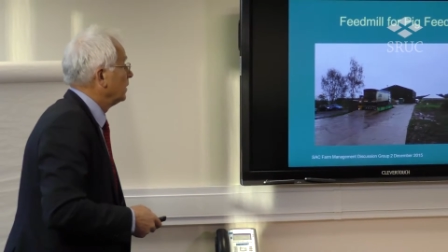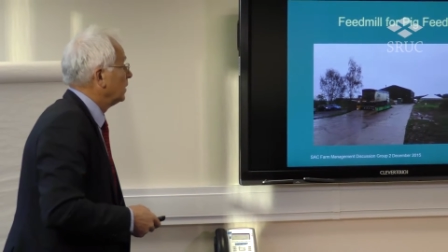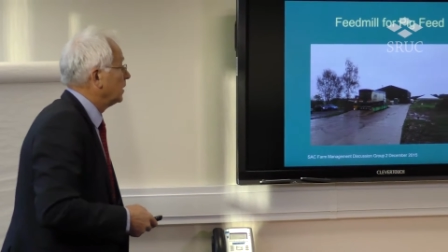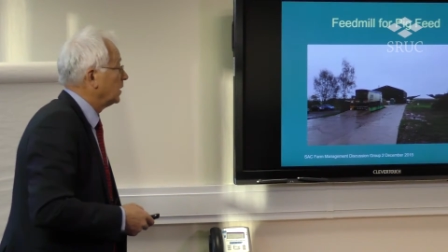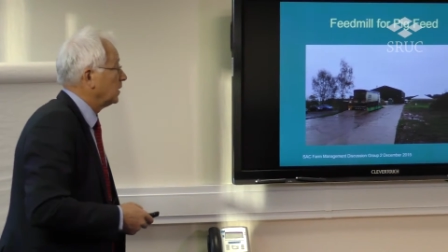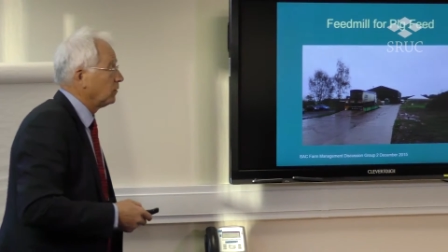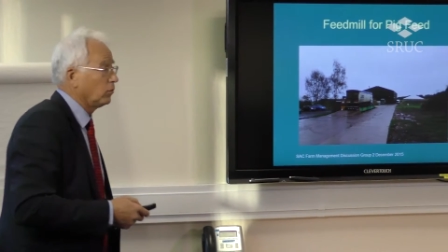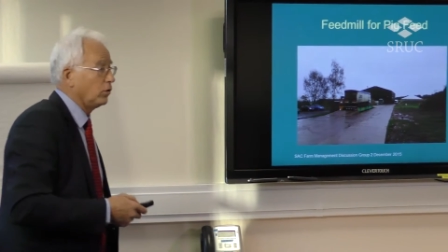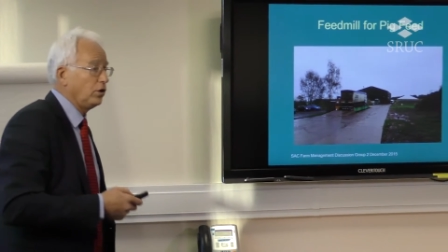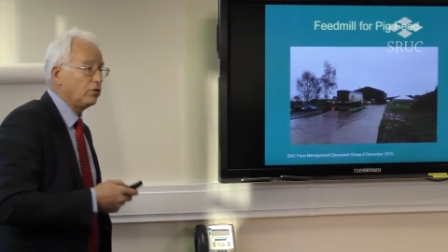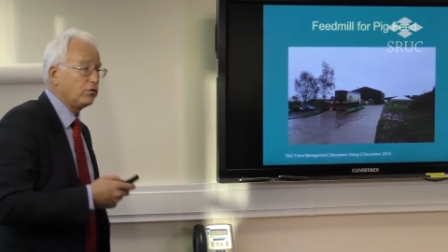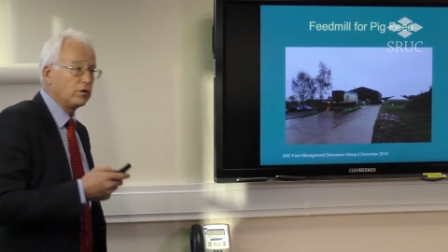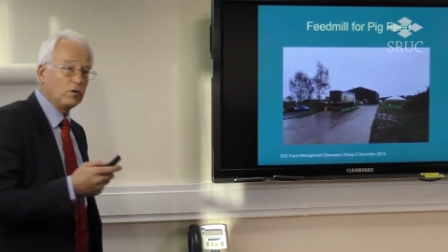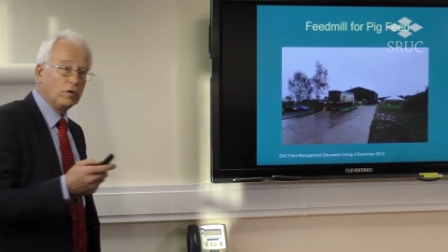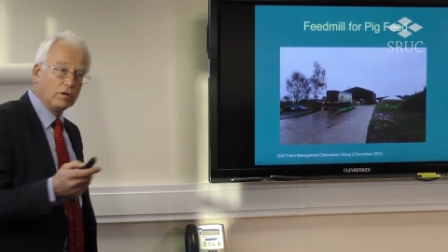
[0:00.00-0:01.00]
and we're
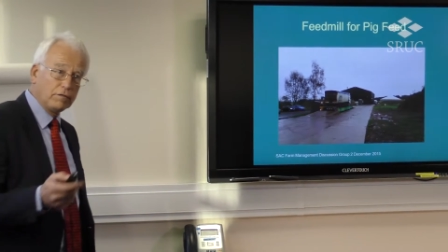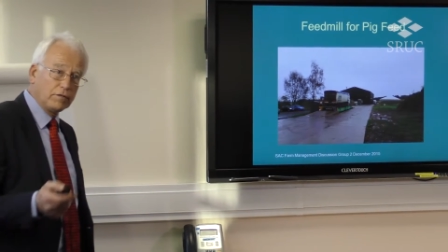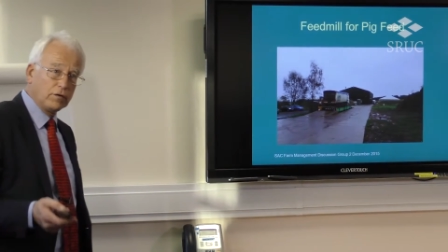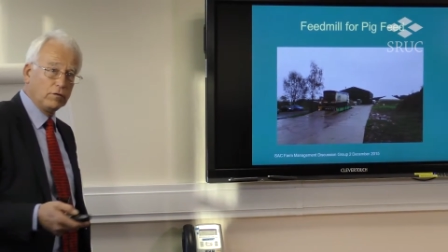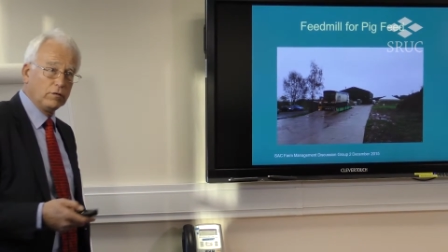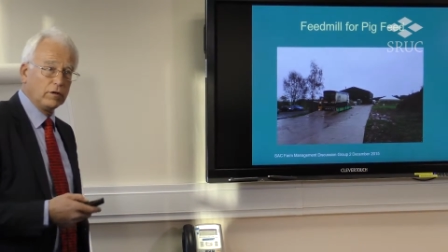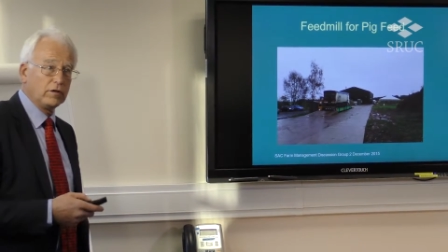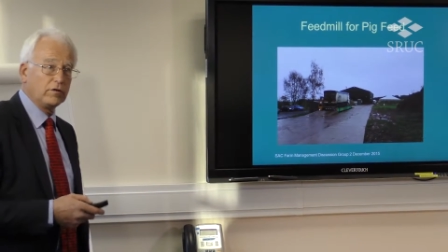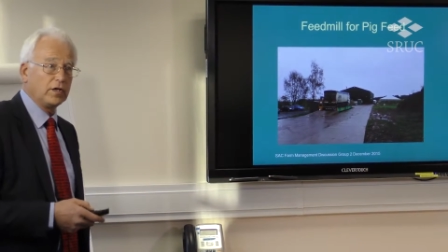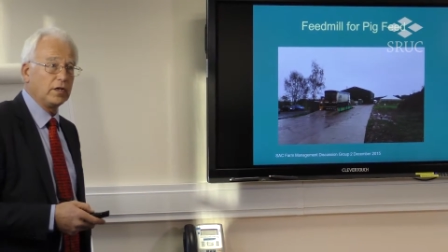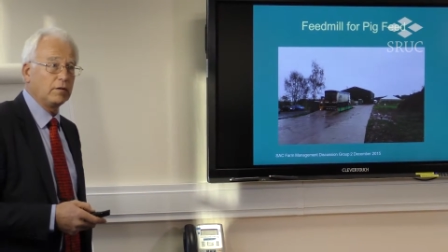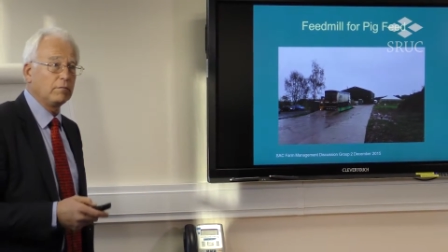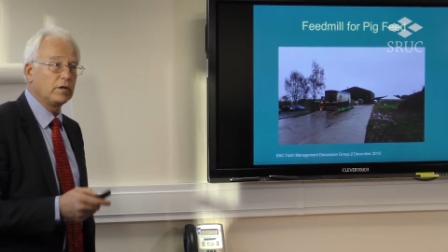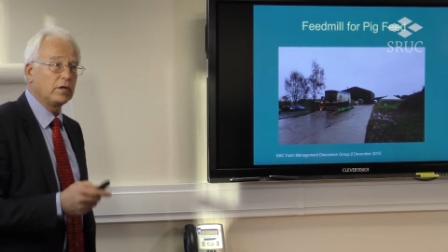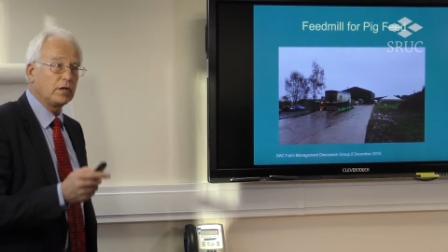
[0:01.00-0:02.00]
using all of our own
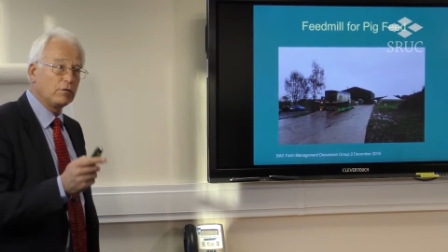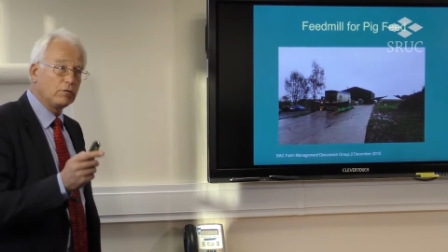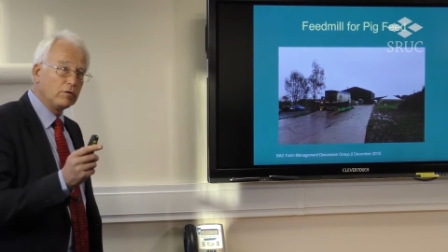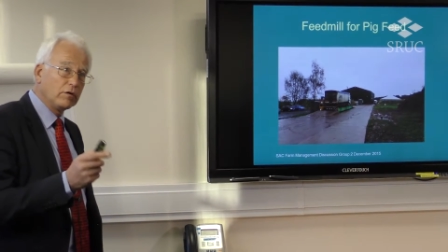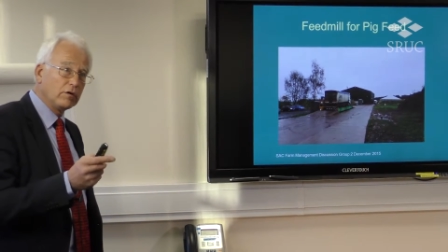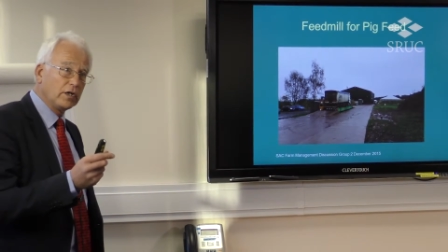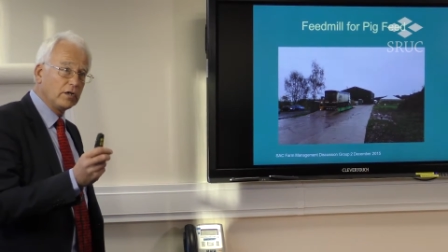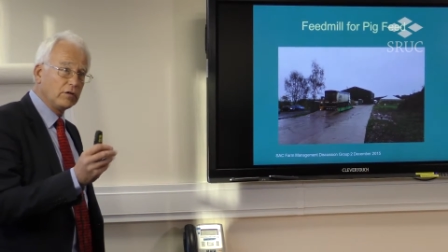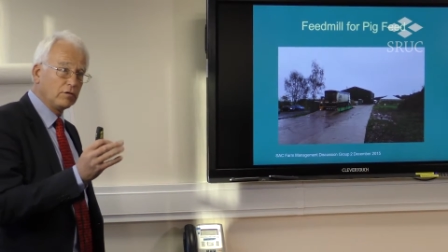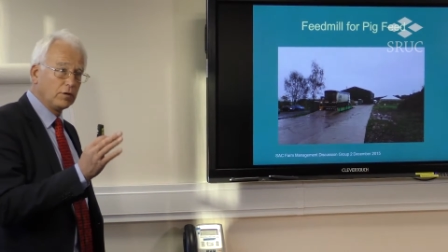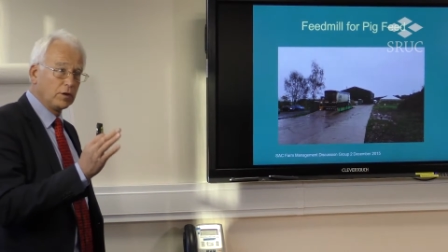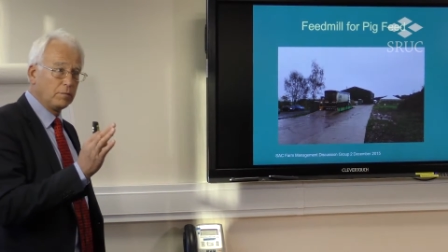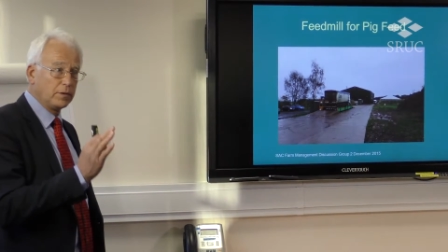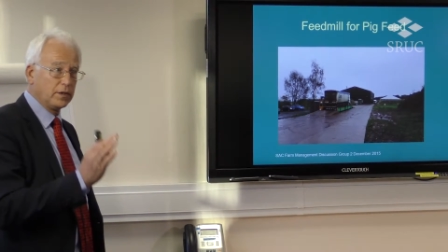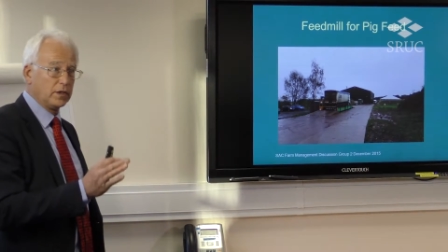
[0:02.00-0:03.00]
grain but our own grain is
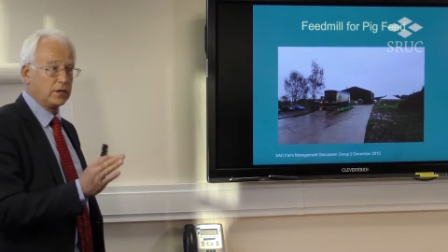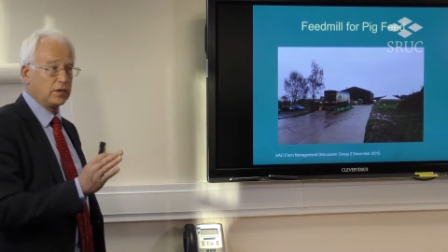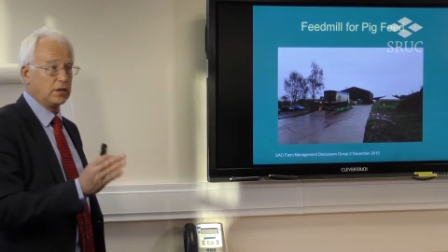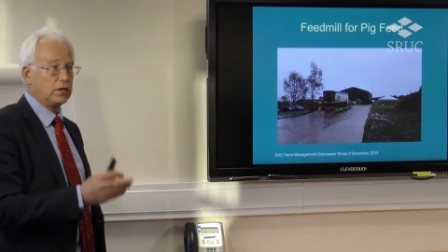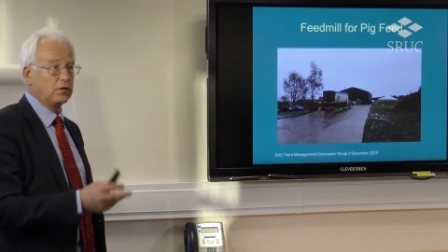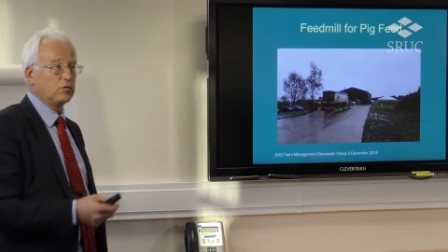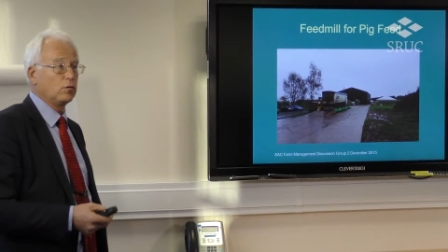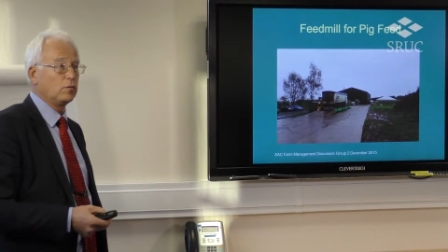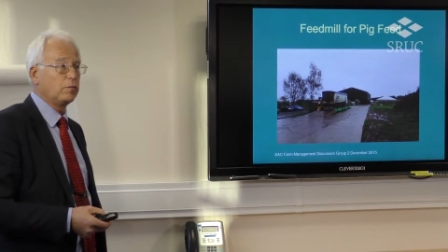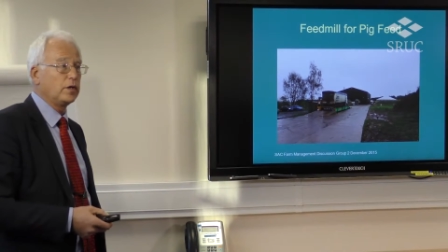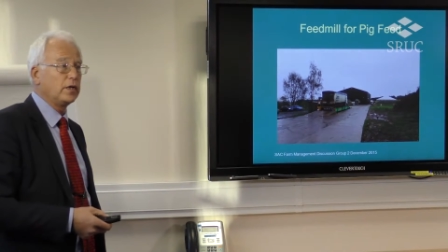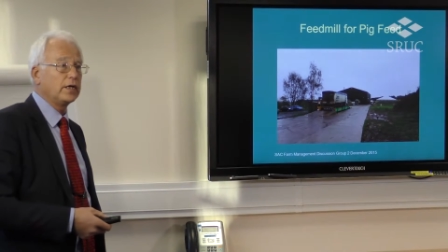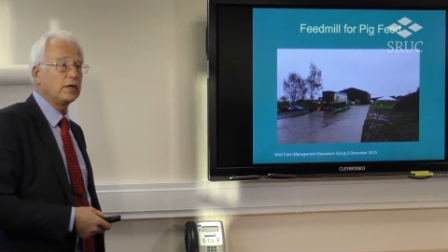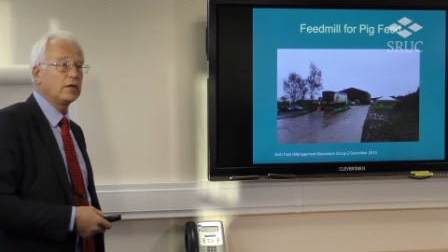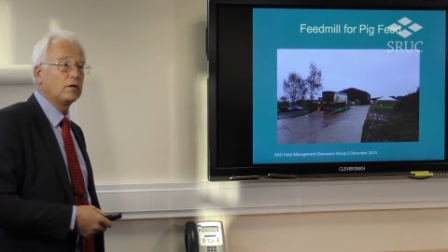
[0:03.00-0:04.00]
only part of that so we're
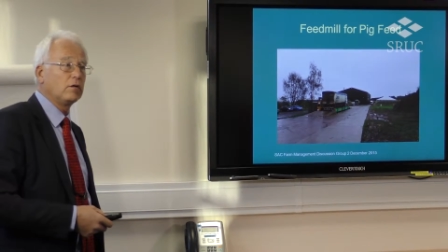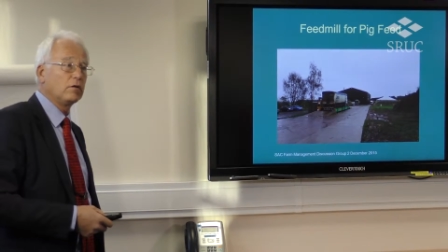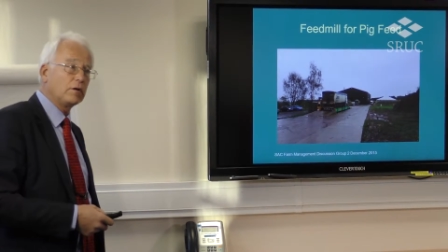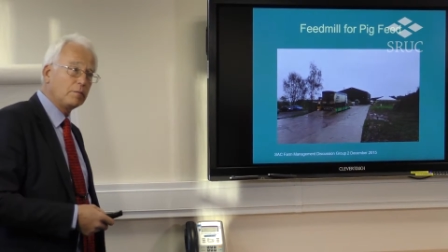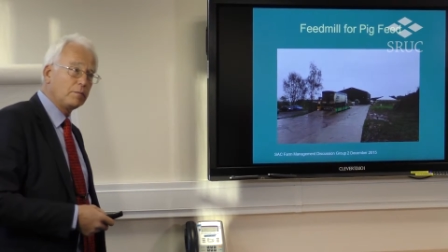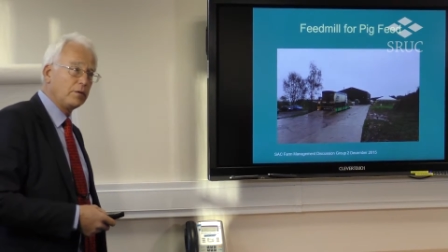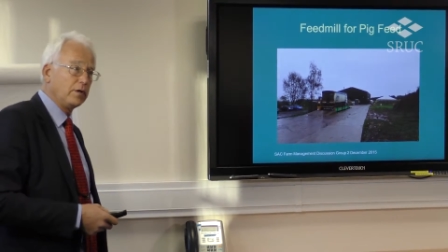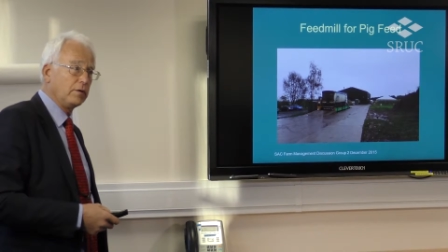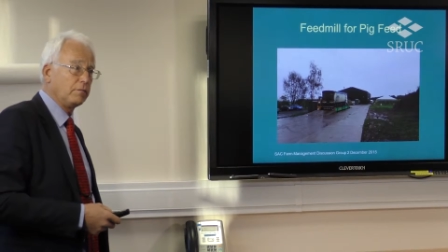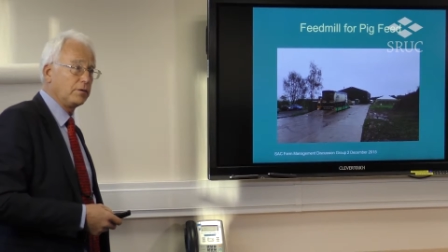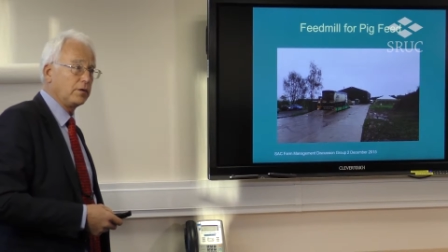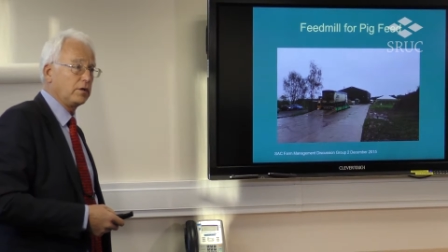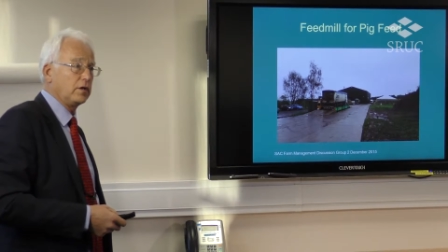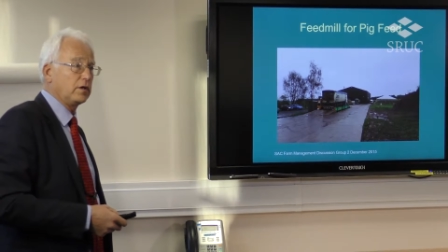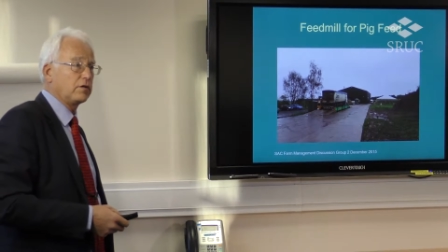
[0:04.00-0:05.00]
buying in a lot of
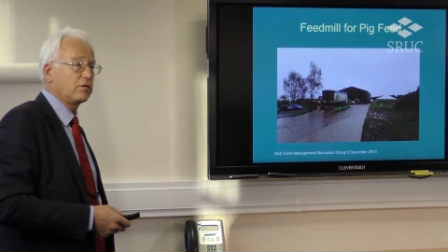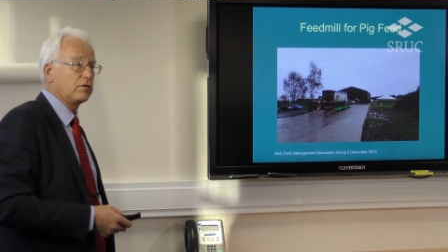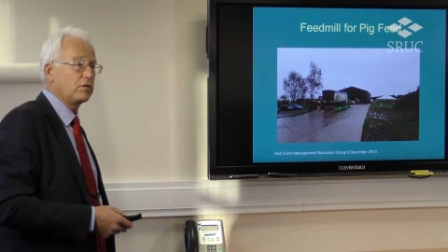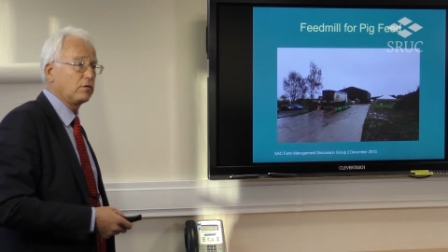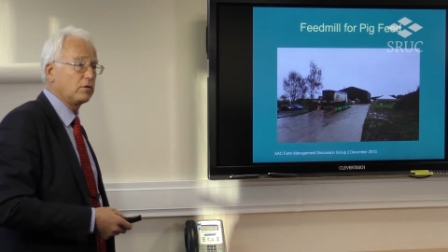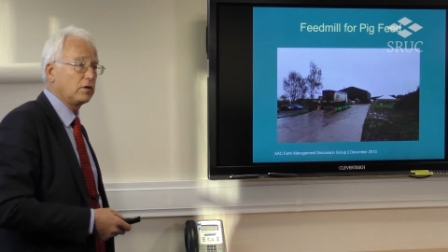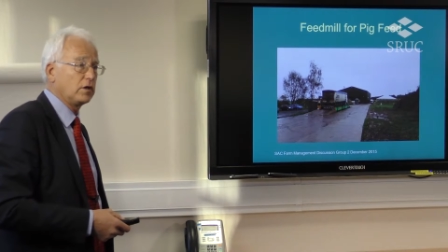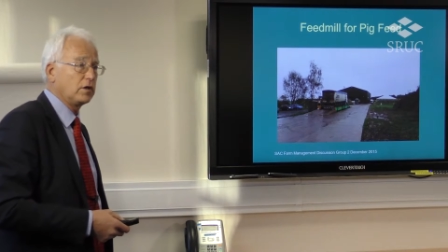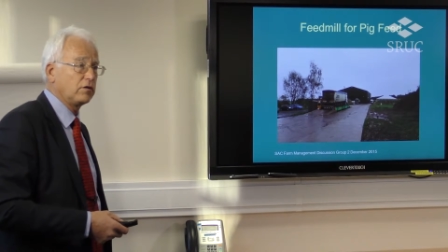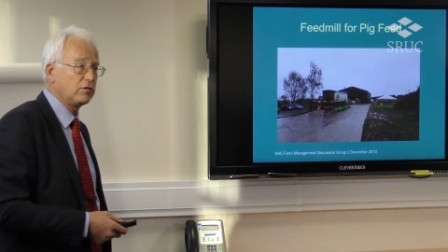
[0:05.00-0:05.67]
products uh,